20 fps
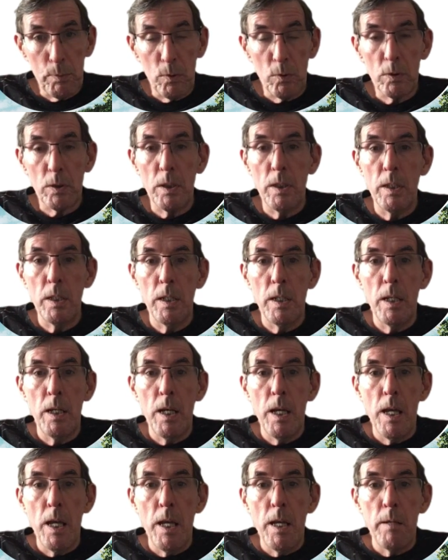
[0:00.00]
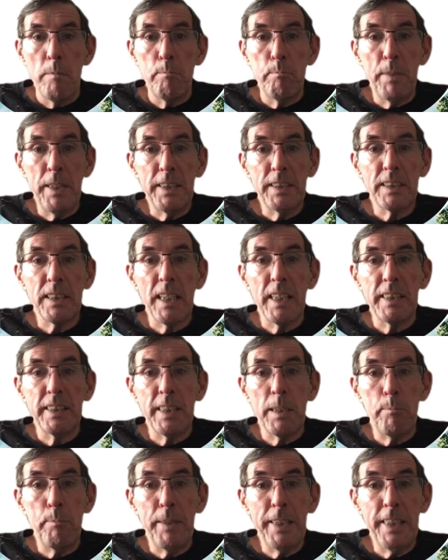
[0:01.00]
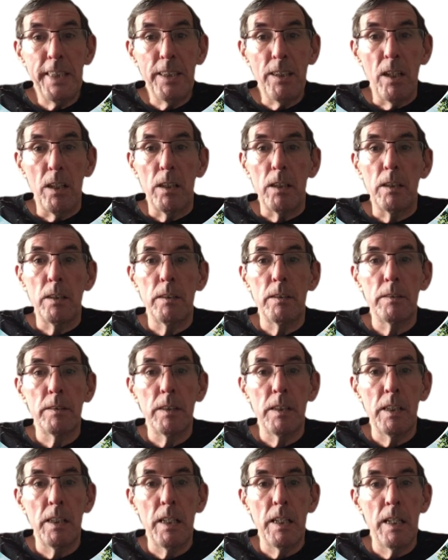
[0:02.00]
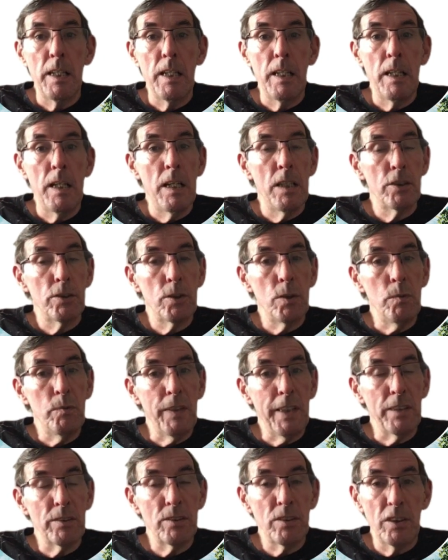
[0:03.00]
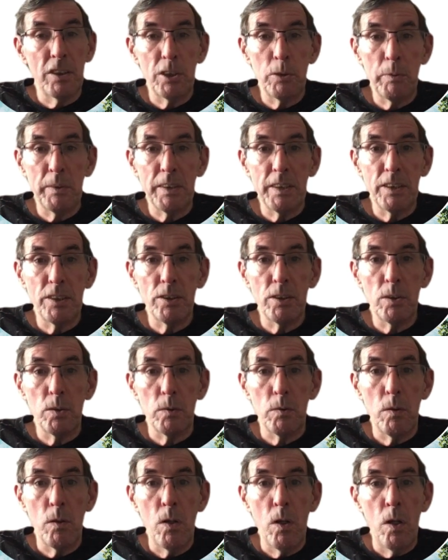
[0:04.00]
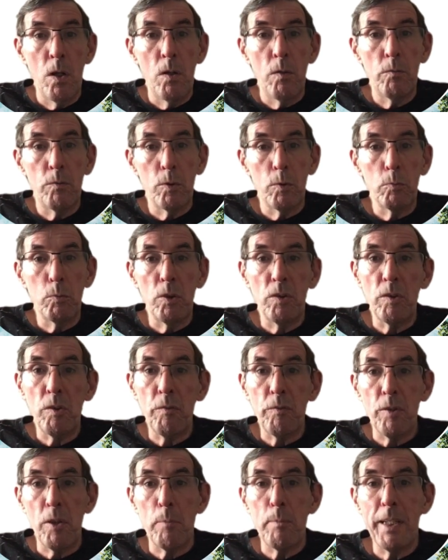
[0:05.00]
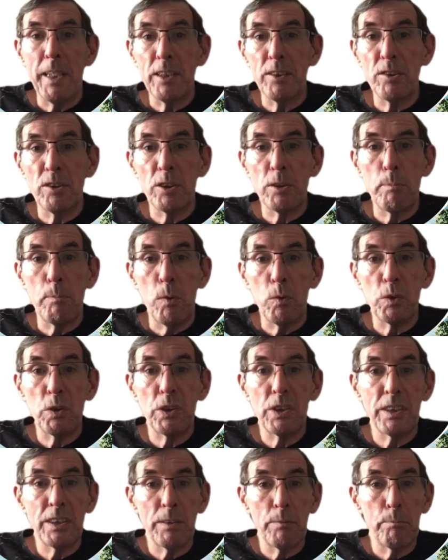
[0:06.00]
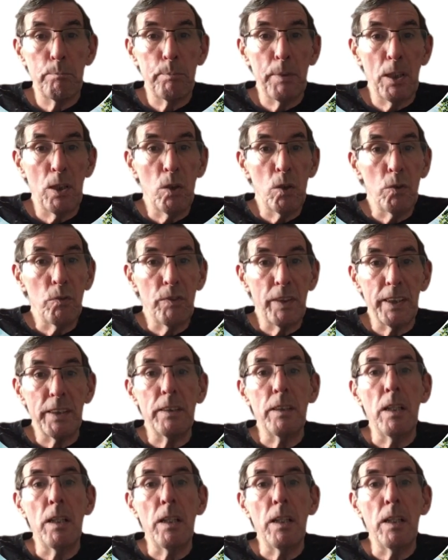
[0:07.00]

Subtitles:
book, Ms. Demeanor, 2022, from one of America's most beloved